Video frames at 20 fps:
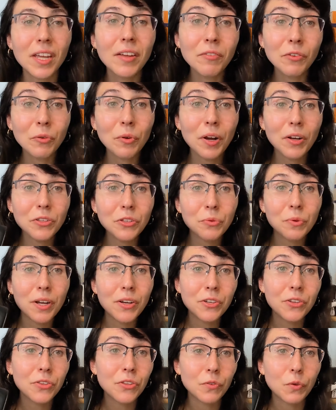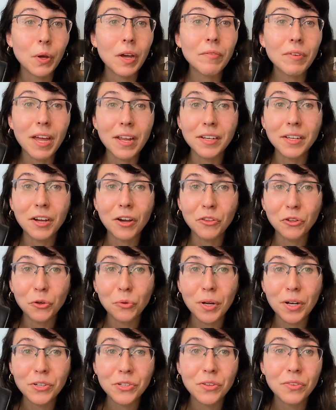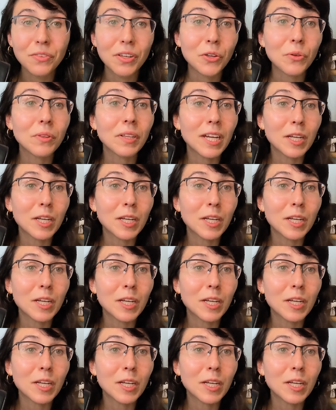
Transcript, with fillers: In regards to questions, if you have any other questions that you'd